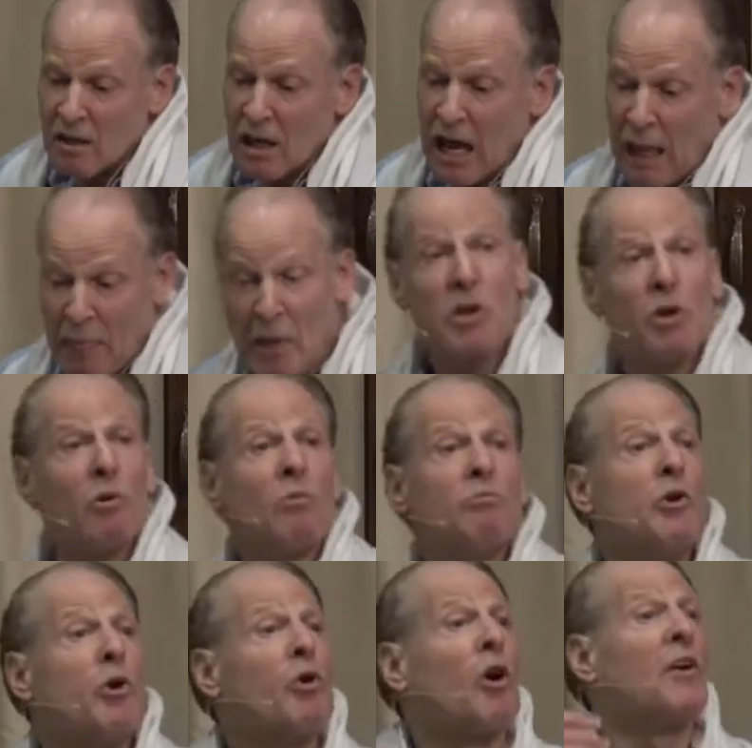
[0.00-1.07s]
and then you'll,
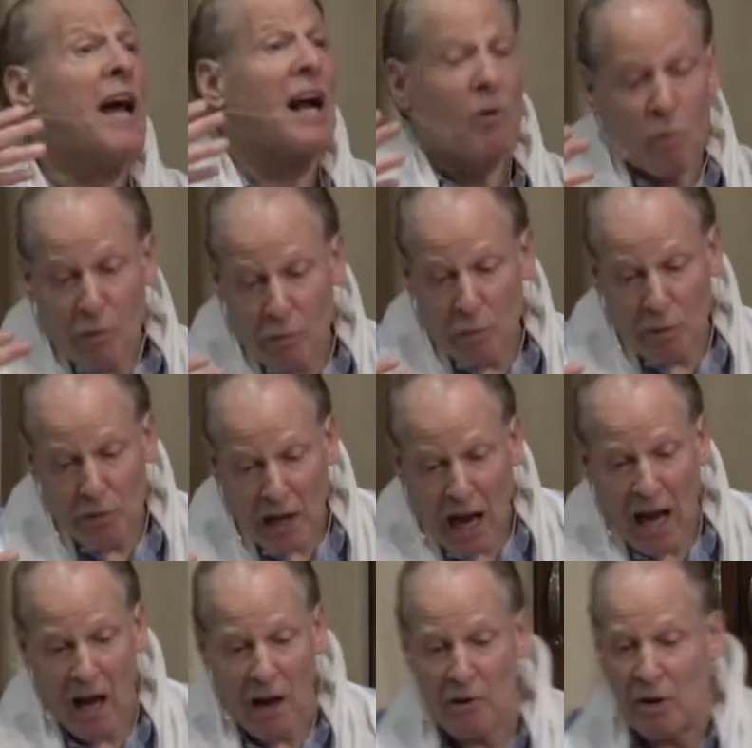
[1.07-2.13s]
you'll connect with, with
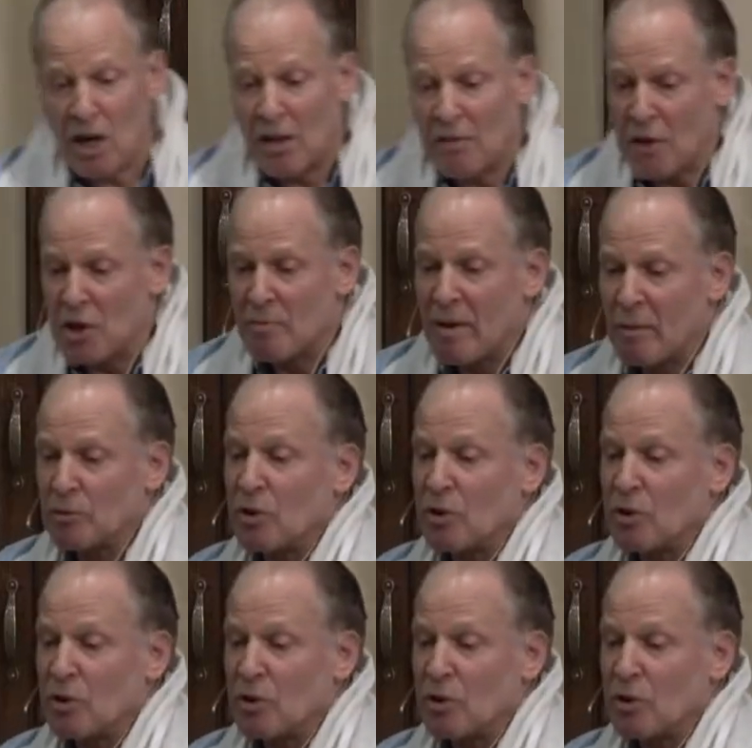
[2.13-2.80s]
God, then you'll be able to